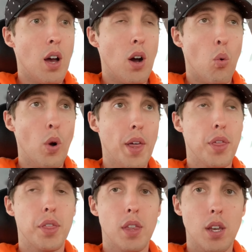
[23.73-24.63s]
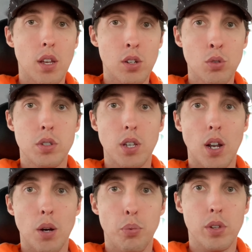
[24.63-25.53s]
with the new
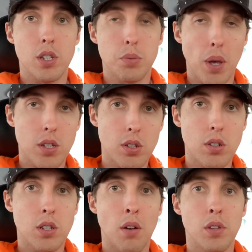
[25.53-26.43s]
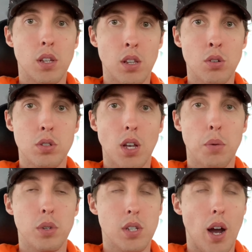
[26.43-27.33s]
setup with the spacers and everything, the new
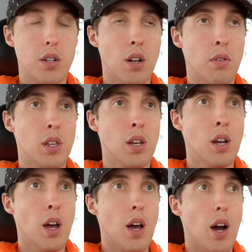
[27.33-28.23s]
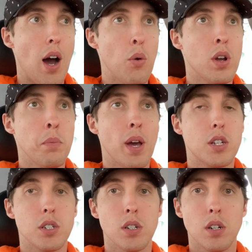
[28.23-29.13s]
setup with tires and everything, I want to make
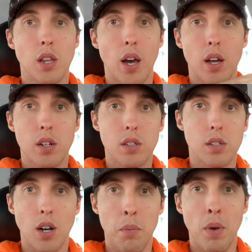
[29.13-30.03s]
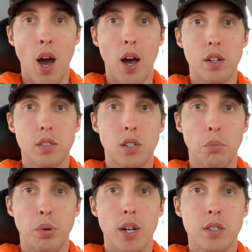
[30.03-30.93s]
sure that I'm not
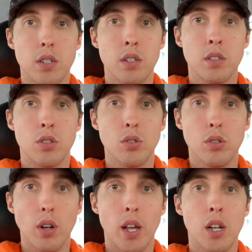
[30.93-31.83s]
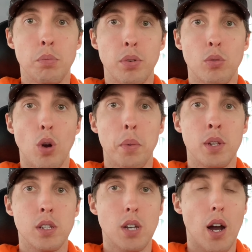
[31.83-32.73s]
compressing to end up
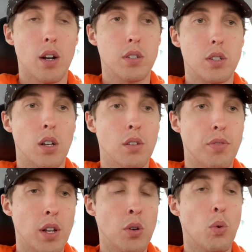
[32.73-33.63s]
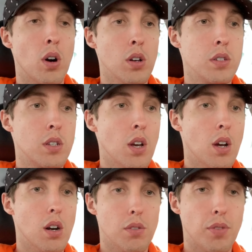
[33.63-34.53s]
rubbing the tires on the fender walls
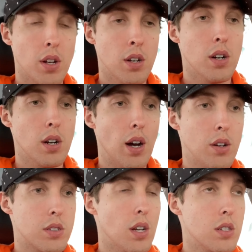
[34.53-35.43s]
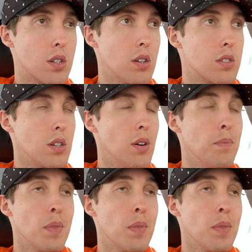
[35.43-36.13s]
or fender outside skirts. So